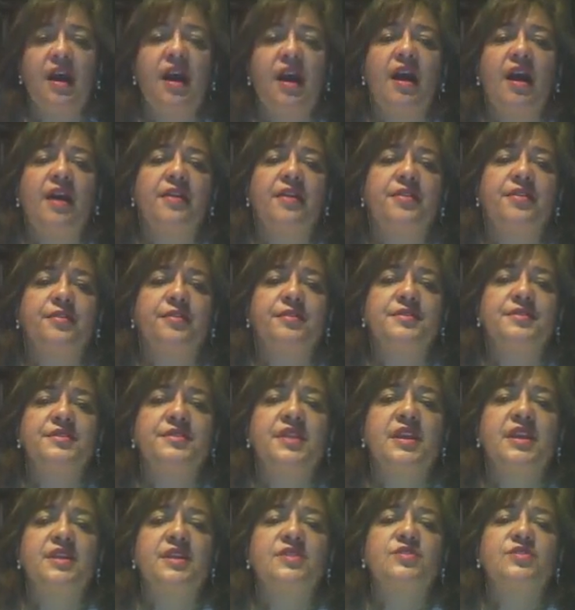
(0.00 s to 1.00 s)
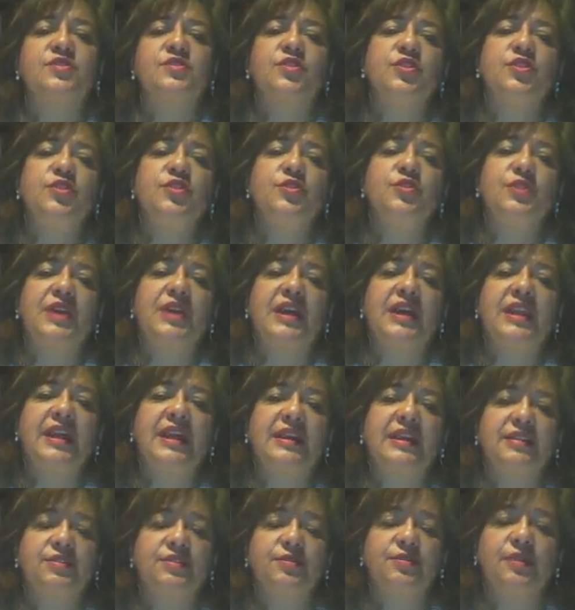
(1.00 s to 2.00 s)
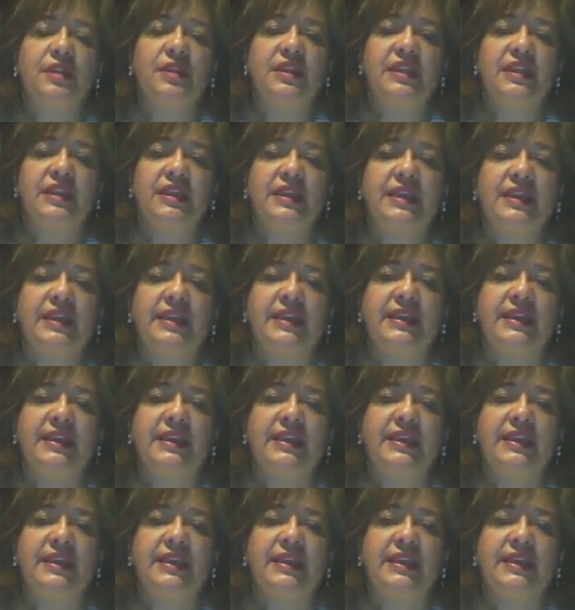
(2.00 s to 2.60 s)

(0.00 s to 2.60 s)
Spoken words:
authors, so you can actually